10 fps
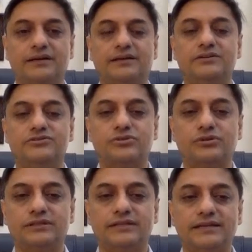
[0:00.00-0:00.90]

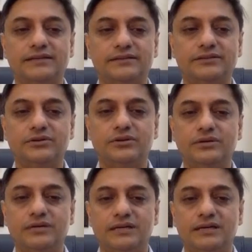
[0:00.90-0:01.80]
controlled, then
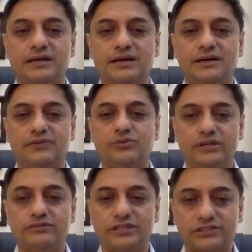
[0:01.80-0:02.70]
no
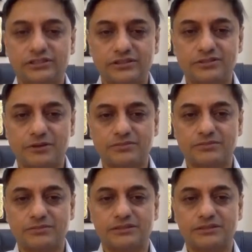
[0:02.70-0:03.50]
innovation is possible.